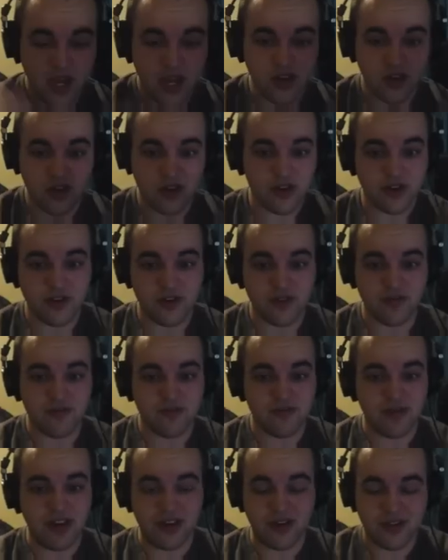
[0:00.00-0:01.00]
I couldn't
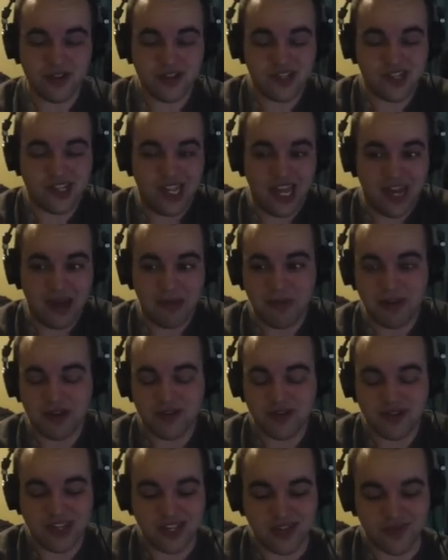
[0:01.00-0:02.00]
I couldn't stop. I
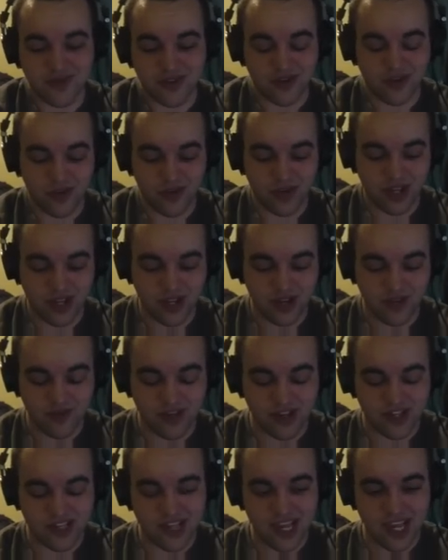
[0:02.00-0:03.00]
couldn't stop the recording
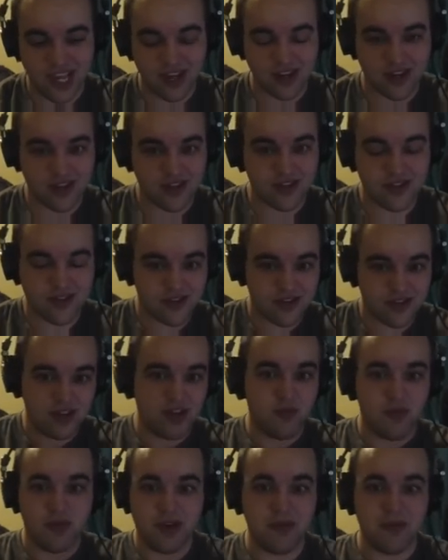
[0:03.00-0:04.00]
and reset because
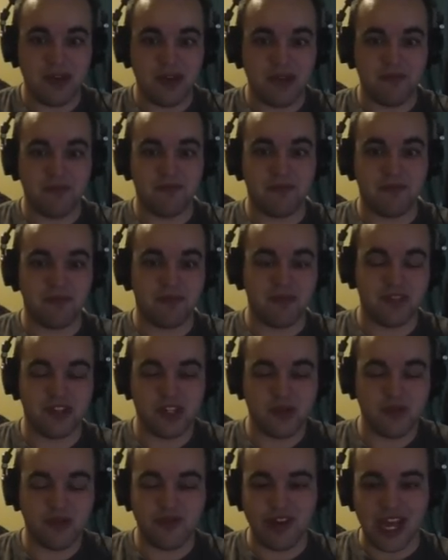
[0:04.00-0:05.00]
it wouldn't be a
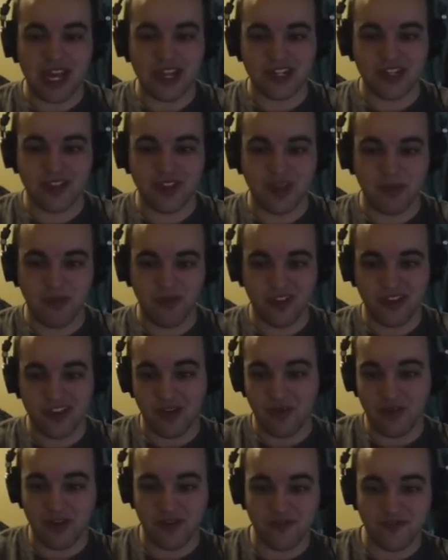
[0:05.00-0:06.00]
legitimate reaction at that point because
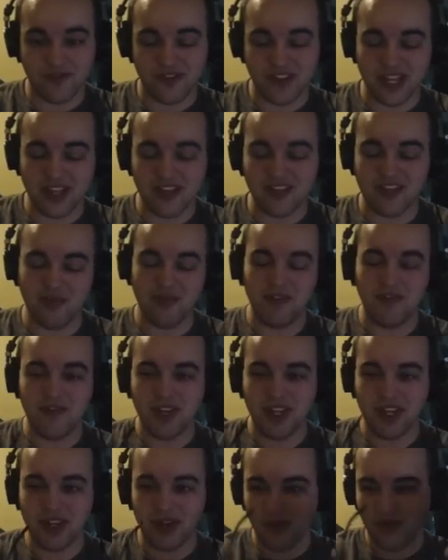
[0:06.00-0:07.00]
I would have seen some of the
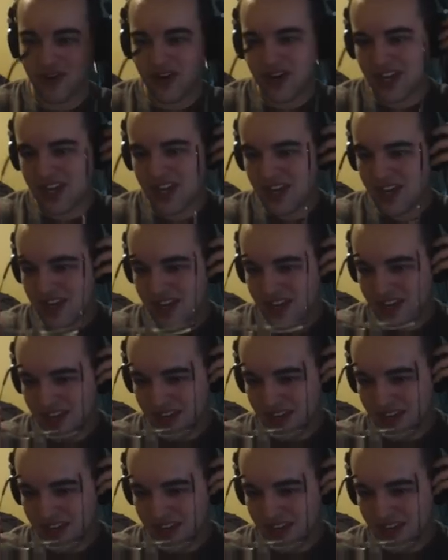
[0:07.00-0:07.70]
video already.